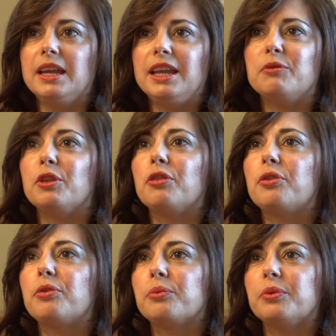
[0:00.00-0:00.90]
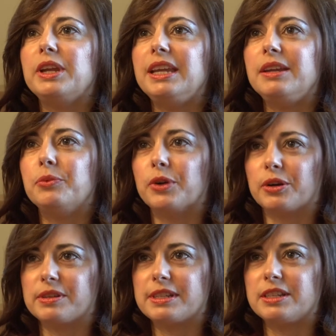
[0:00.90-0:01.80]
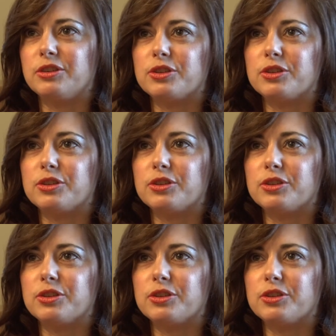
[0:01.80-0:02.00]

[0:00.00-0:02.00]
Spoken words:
even 3 words to